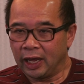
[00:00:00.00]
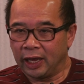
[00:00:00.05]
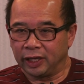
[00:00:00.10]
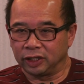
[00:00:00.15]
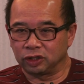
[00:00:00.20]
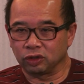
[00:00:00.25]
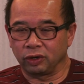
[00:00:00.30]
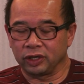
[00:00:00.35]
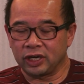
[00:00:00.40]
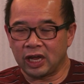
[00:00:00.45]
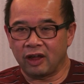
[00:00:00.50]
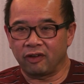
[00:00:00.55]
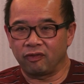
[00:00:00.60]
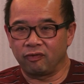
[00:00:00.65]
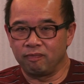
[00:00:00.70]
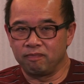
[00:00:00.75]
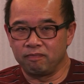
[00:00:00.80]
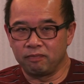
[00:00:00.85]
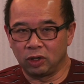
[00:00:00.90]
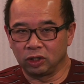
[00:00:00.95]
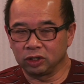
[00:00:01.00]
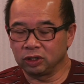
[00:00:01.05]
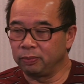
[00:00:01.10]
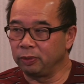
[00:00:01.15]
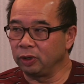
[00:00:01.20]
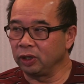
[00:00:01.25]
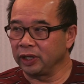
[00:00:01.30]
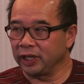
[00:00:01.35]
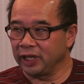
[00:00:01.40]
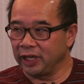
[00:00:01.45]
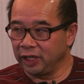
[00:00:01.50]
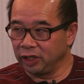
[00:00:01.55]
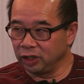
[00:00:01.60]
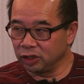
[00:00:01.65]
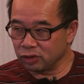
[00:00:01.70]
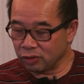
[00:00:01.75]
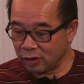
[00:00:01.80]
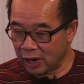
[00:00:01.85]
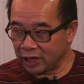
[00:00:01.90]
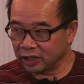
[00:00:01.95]
is going to have multiple
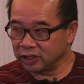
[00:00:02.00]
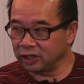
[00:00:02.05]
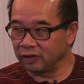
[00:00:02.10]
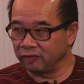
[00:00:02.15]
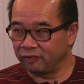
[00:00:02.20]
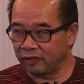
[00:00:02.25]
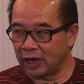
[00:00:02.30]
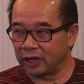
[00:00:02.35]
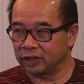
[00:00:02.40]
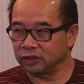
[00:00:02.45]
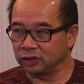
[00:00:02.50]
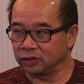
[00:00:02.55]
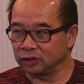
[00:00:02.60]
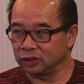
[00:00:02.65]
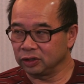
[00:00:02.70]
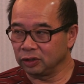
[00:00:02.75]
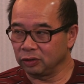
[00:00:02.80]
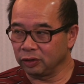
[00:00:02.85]
interacting factors.